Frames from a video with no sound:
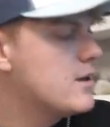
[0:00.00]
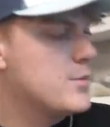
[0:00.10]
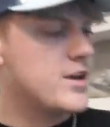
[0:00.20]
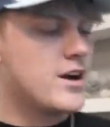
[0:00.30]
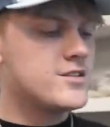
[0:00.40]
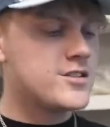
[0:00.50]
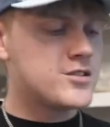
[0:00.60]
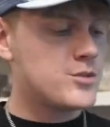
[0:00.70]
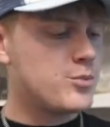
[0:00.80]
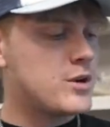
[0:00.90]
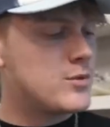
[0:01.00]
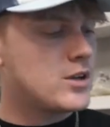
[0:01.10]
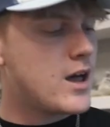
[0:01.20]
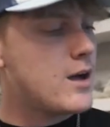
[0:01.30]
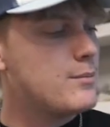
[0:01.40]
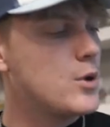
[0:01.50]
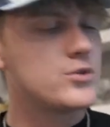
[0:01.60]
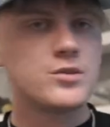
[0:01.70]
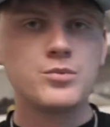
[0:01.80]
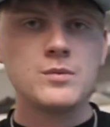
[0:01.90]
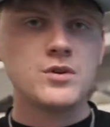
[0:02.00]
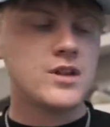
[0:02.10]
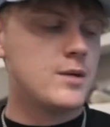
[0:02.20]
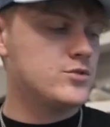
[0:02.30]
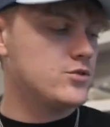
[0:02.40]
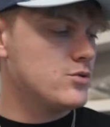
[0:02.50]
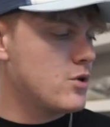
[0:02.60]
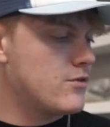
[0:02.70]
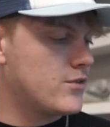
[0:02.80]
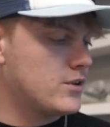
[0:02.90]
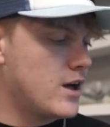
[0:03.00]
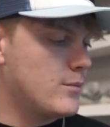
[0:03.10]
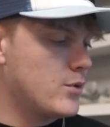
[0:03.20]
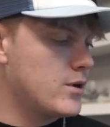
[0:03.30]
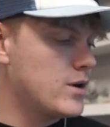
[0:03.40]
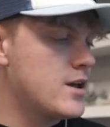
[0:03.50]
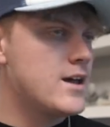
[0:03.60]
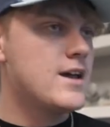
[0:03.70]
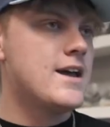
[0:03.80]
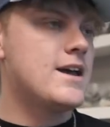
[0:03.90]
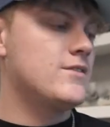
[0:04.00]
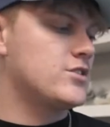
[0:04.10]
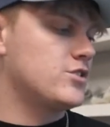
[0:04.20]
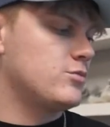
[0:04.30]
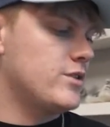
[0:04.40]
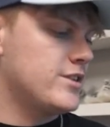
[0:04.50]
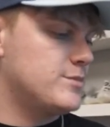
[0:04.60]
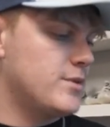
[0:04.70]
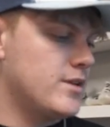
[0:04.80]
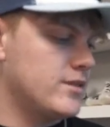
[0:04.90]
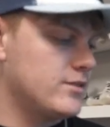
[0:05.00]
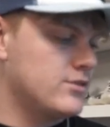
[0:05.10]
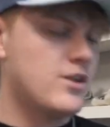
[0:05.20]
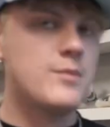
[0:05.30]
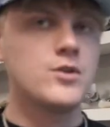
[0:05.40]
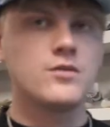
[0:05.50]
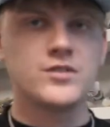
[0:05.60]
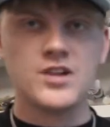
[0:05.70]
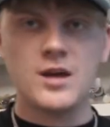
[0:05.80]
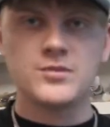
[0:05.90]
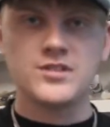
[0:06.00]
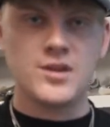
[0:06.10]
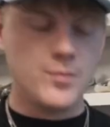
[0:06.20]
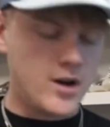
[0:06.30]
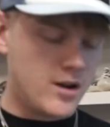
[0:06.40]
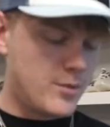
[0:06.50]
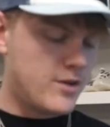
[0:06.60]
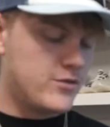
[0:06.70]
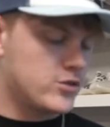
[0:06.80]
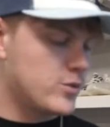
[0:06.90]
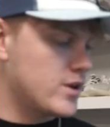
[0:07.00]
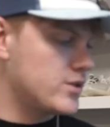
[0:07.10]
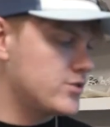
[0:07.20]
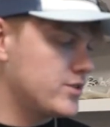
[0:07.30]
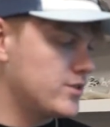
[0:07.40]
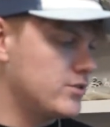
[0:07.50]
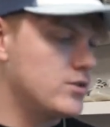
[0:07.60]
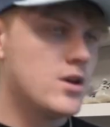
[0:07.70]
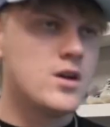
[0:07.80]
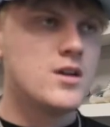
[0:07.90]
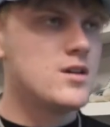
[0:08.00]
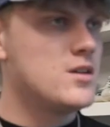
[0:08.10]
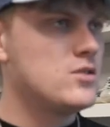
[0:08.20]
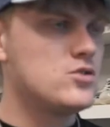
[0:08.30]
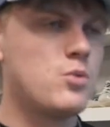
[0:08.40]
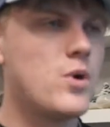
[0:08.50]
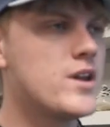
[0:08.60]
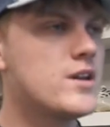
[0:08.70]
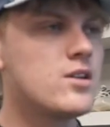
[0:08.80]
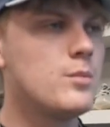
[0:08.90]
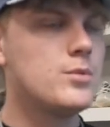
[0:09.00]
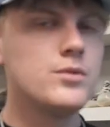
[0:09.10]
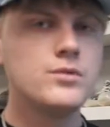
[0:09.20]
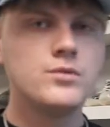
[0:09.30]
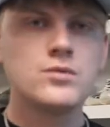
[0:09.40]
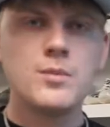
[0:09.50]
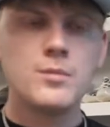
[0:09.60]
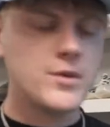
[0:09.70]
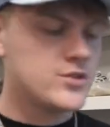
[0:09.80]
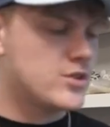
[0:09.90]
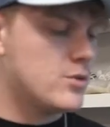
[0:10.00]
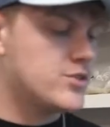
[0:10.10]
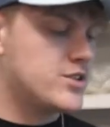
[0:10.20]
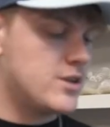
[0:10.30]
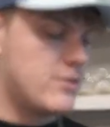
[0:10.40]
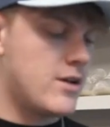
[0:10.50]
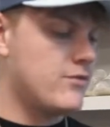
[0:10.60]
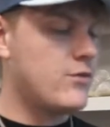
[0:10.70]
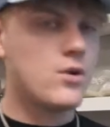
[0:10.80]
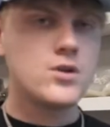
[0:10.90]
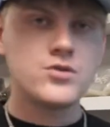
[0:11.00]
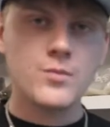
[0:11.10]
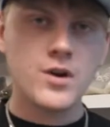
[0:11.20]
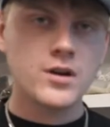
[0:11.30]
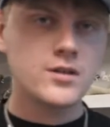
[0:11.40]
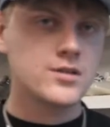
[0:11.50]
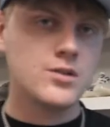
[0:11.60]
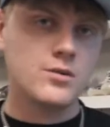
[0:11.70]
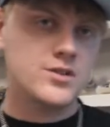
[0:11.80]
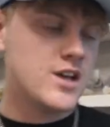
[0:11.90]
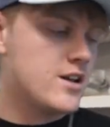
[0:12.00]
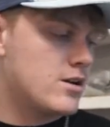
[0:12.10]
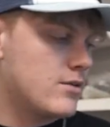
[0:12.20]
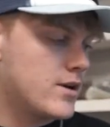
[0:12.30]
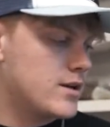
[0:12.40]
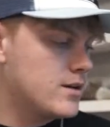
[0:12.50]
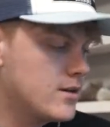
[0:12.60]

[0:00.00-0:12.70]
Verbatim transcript: Because it's a Supreme collab, most Supreme collabs do go for a lot more. And this is one that's been climbing over time since I bought it. I bought it for three hundred twenty a couple couple months ago. It's sitting around four hundred market, so that's eighty already.